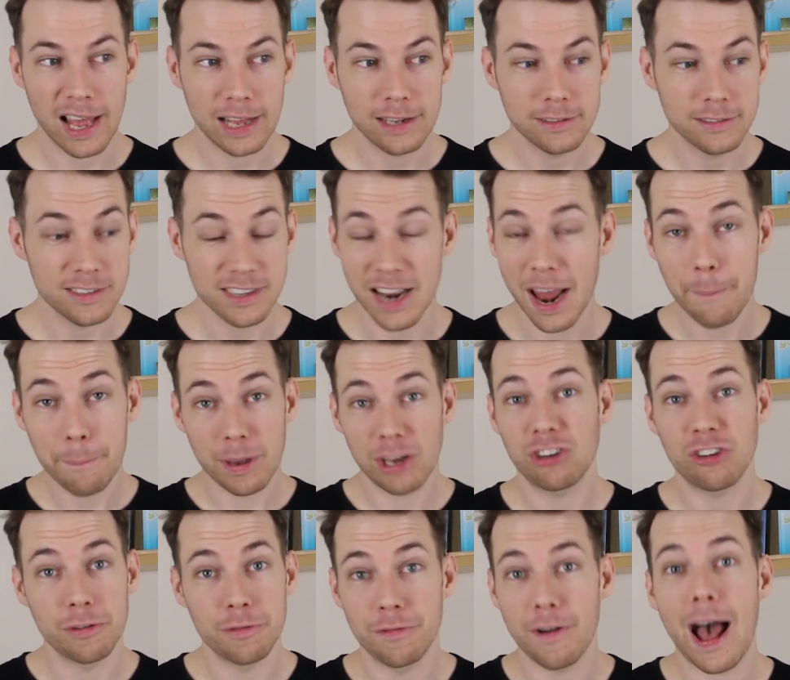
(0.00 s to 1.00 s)
and an
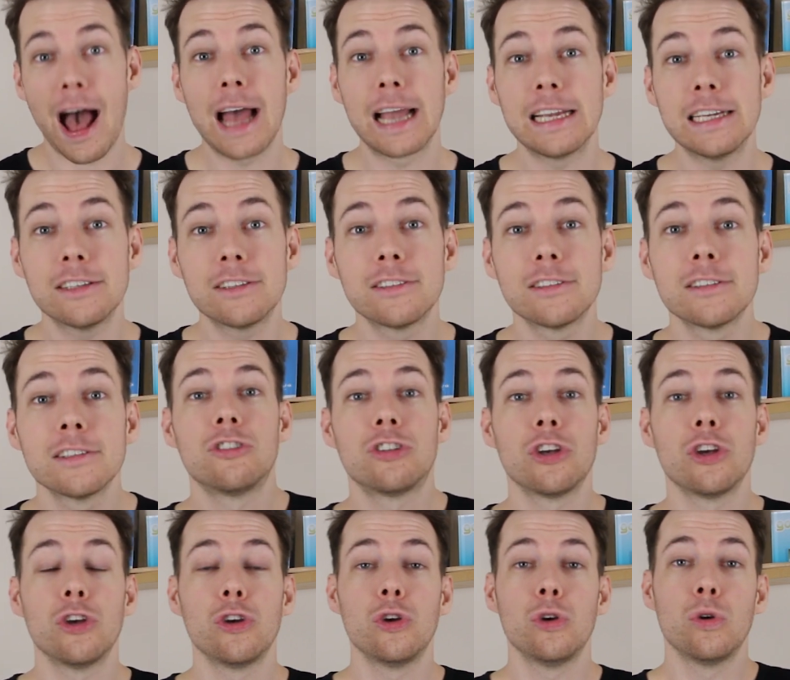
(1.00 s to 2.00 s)
ambition for 8
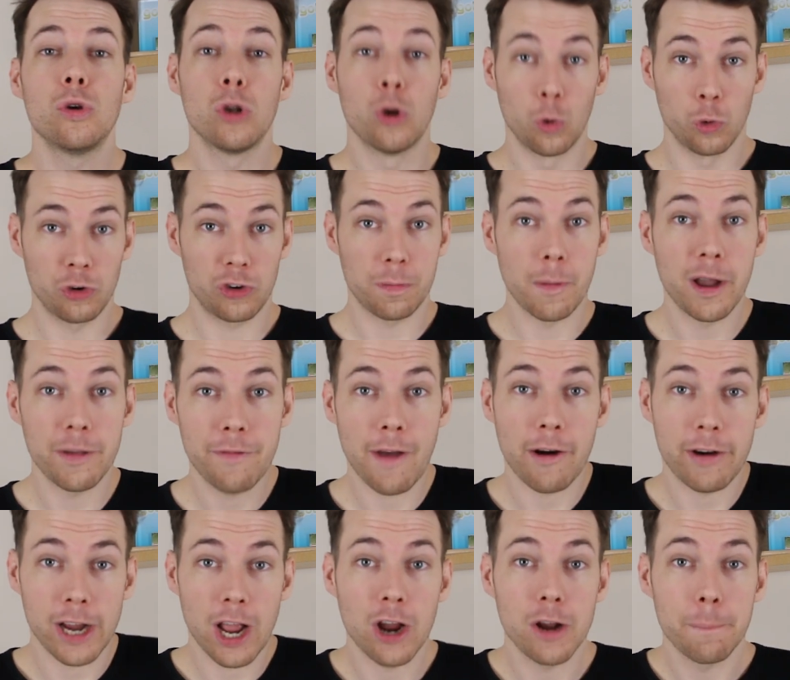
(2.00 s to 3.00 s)
to launch my
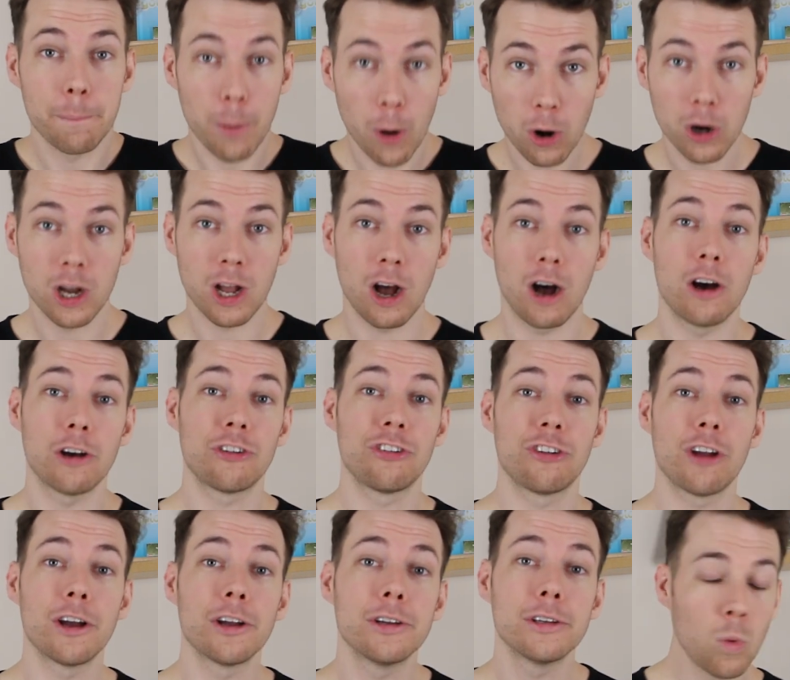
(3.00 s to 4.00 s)
very own podcast
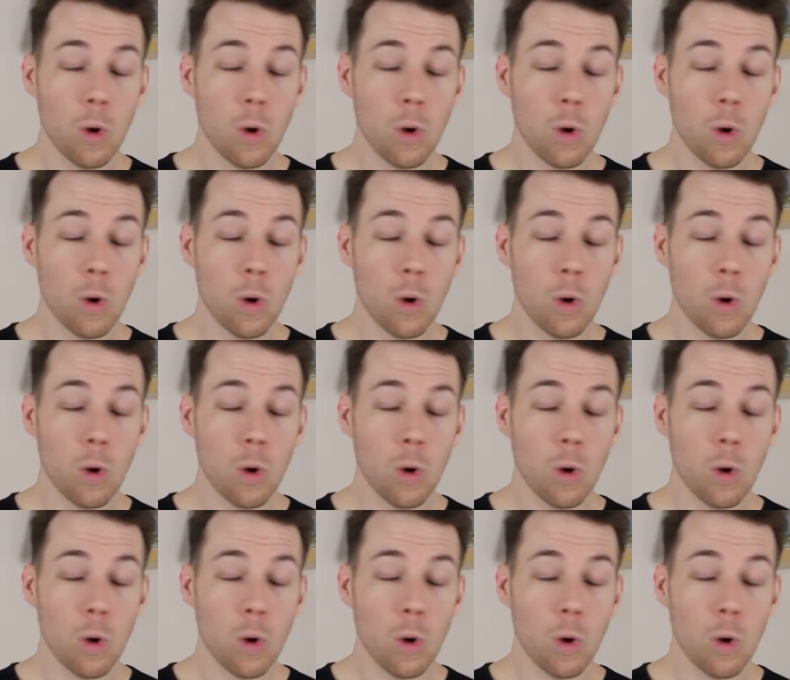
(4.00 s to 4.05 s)
show.